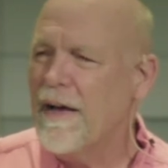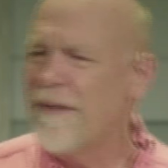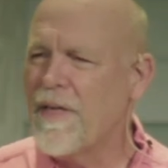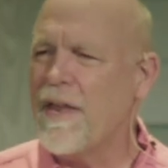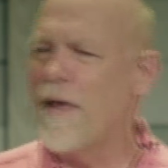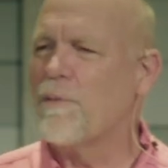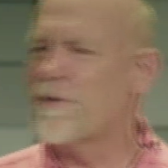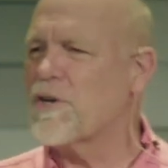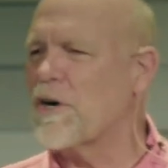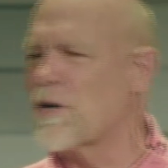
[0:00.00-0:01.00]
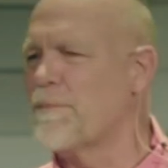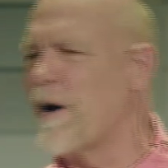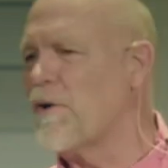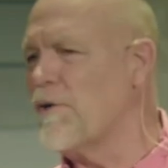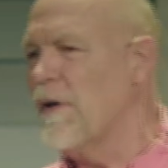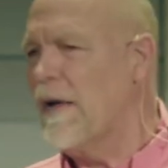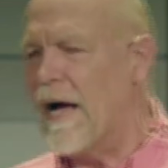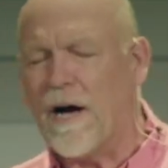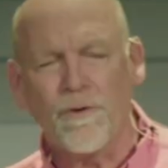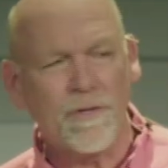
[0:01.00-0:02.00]
And then they would talk about
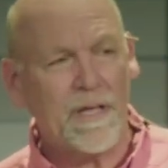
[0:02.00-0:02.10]
how to